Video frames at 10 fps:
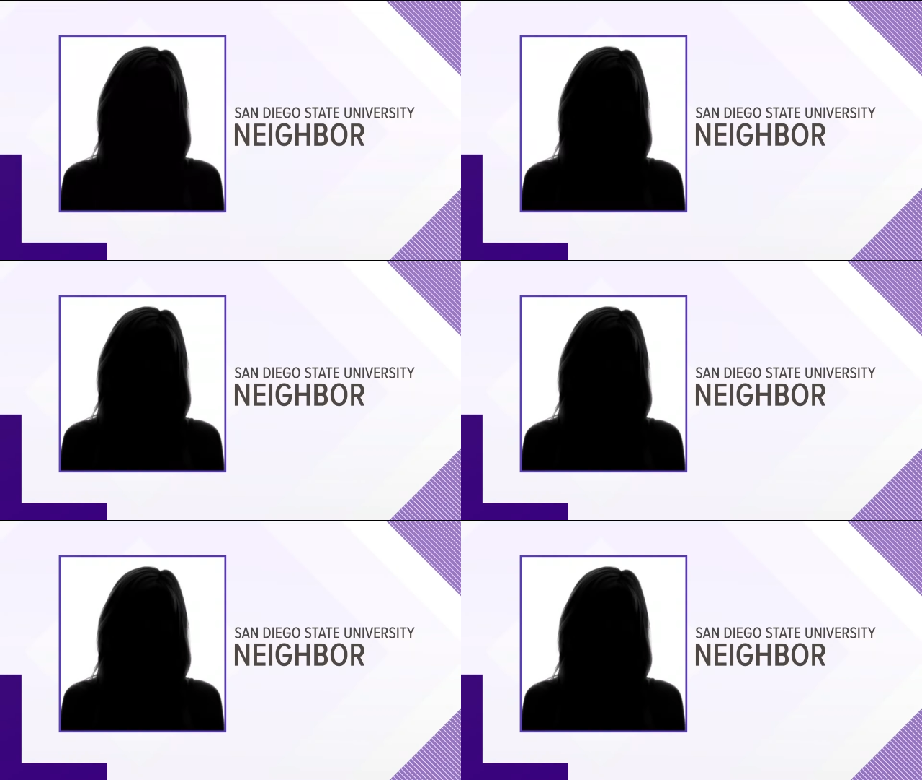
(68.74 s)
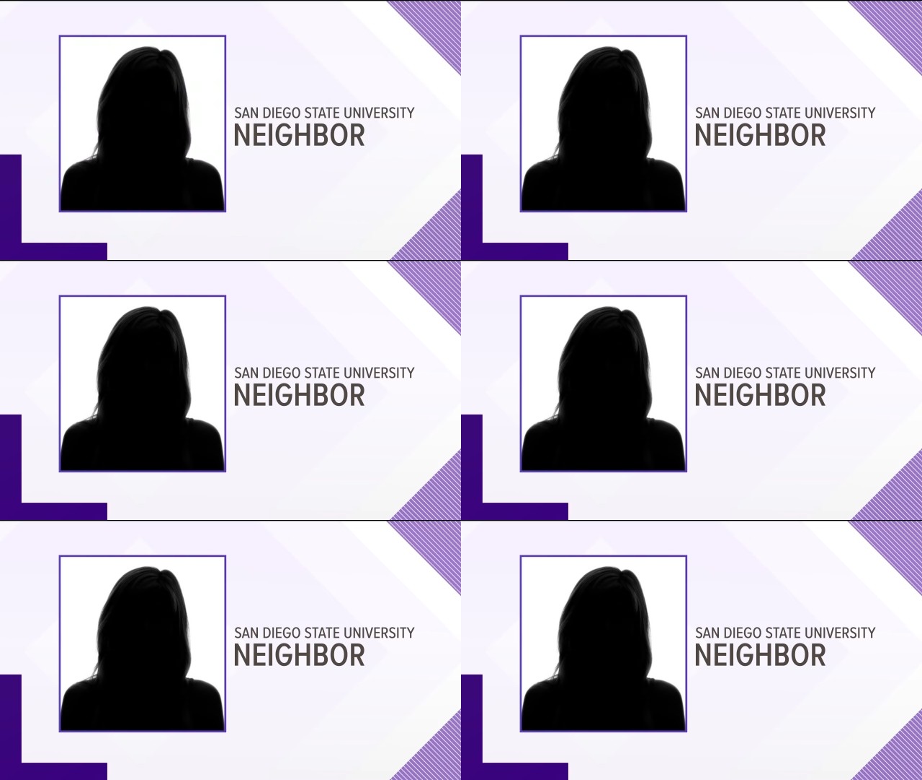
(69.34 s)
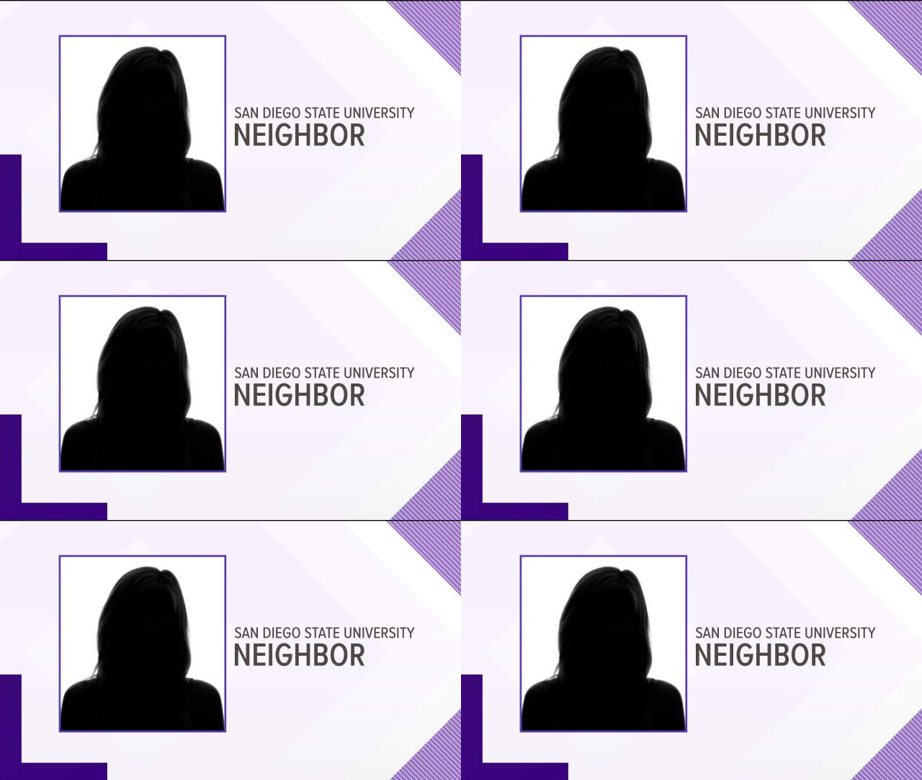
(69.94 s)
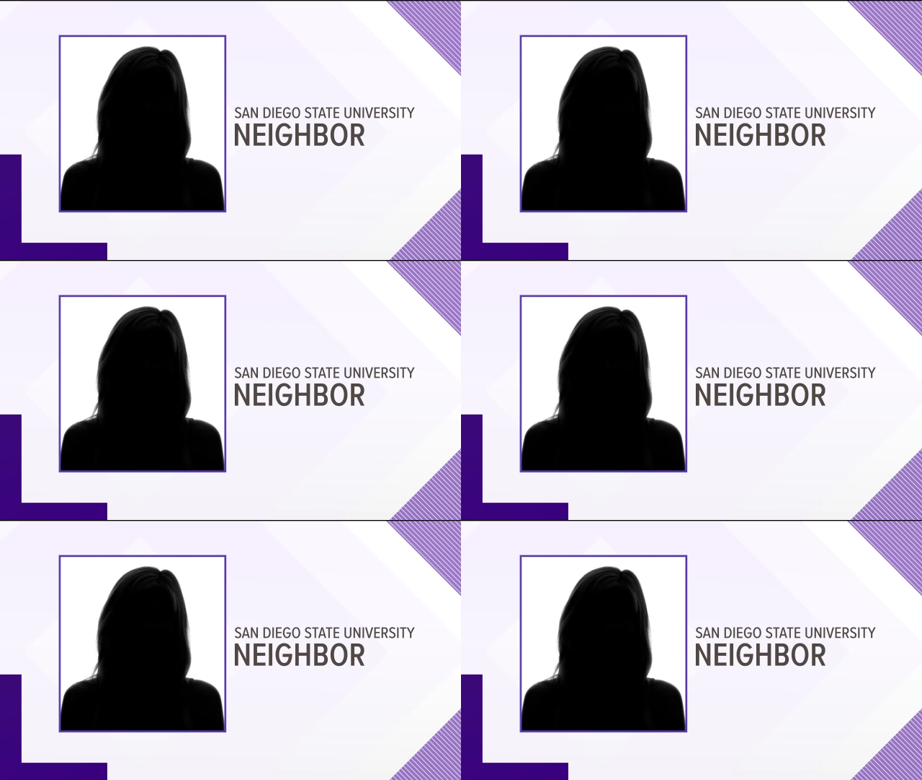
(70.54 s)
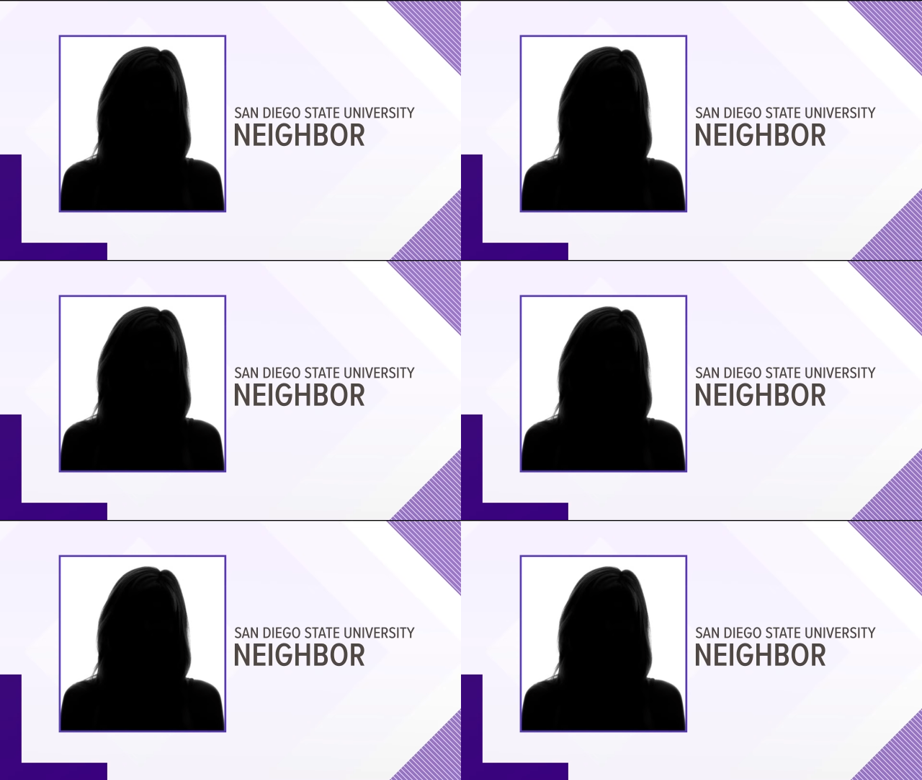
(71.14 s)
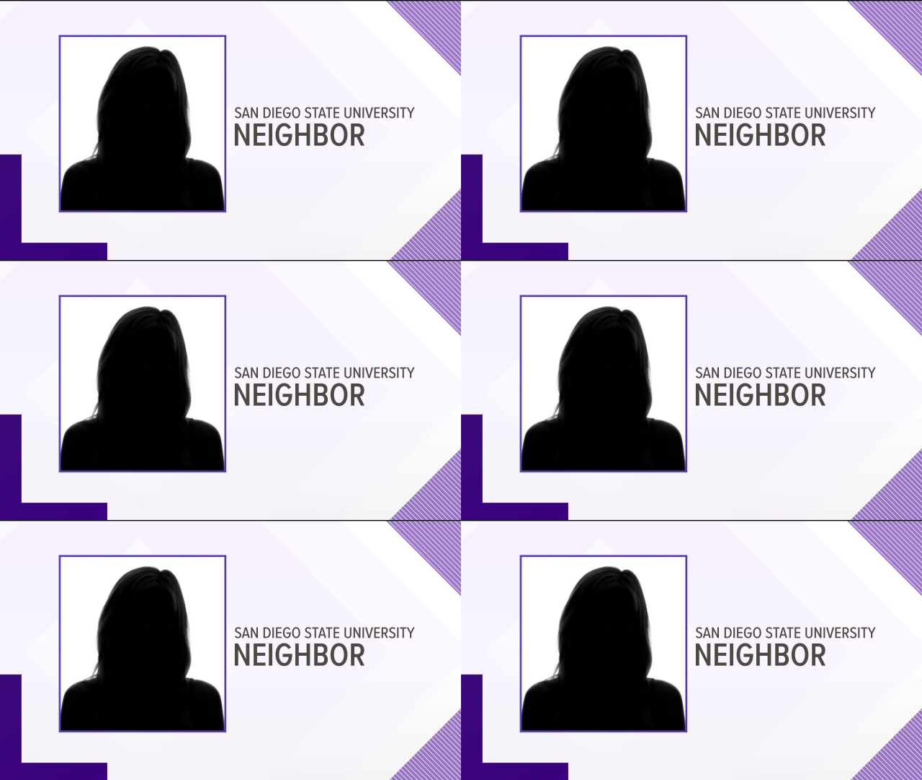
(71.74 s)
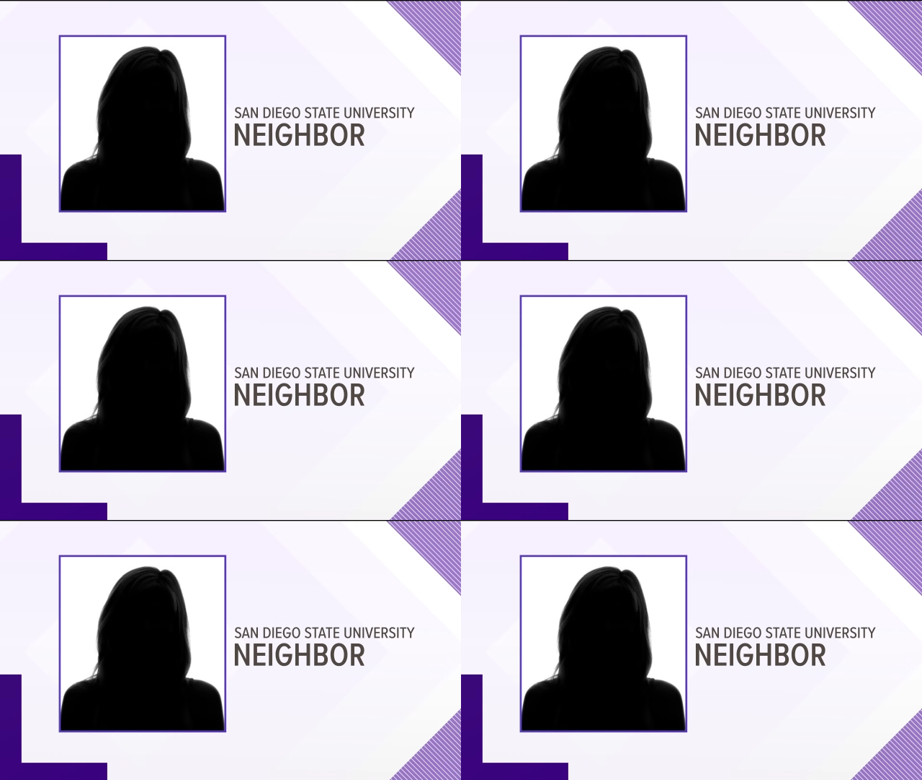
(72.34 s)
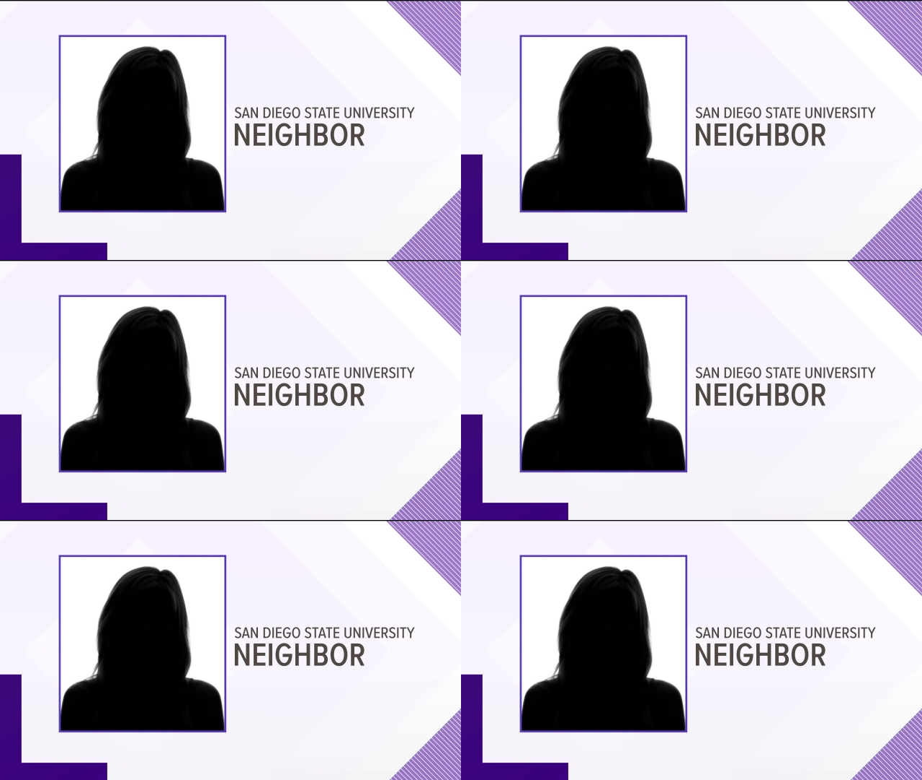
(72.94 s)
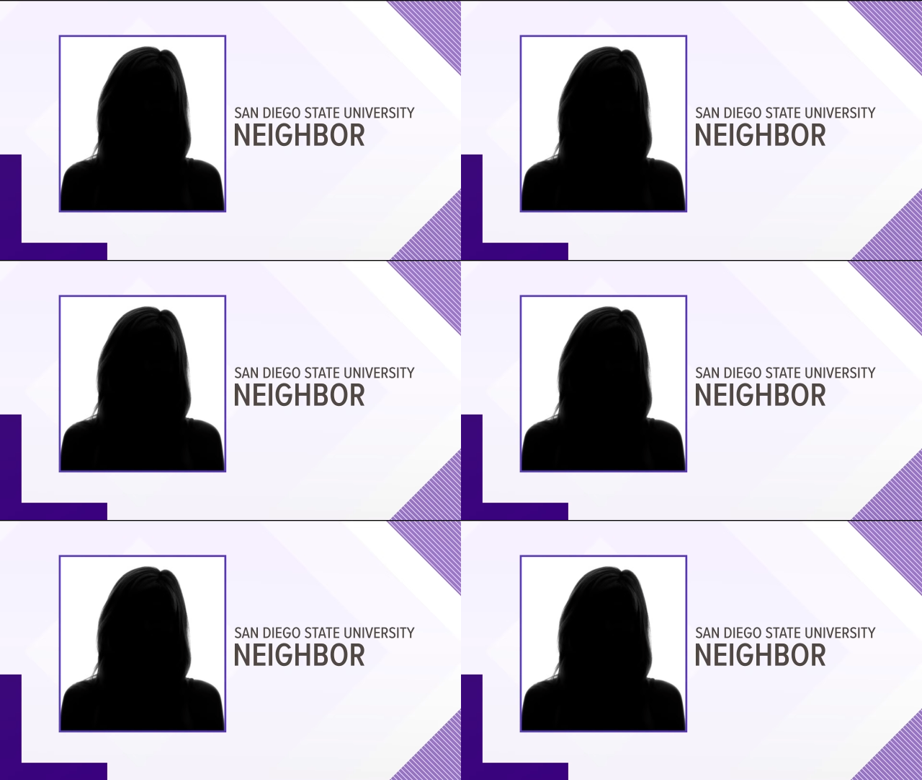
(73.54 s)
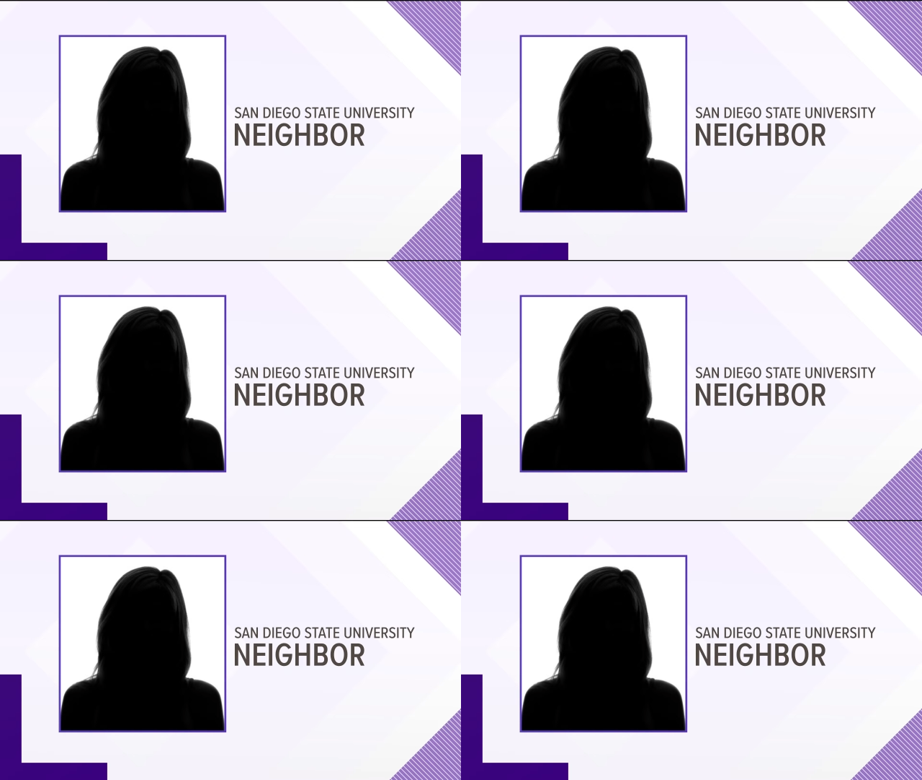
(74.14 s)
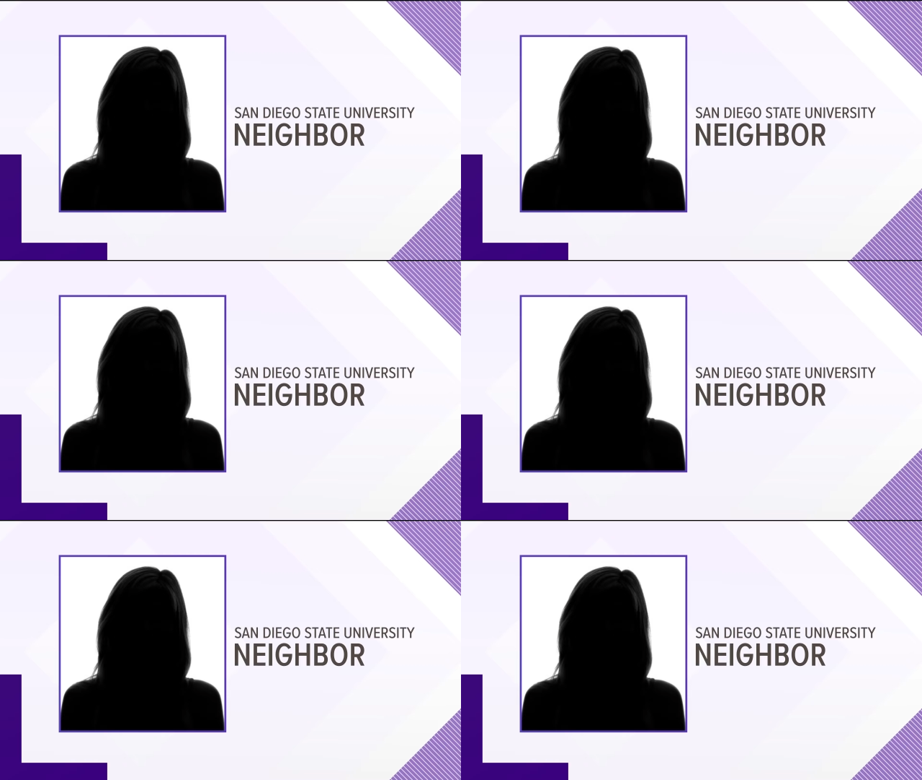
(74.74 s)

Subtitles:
[unreadable: no face in view]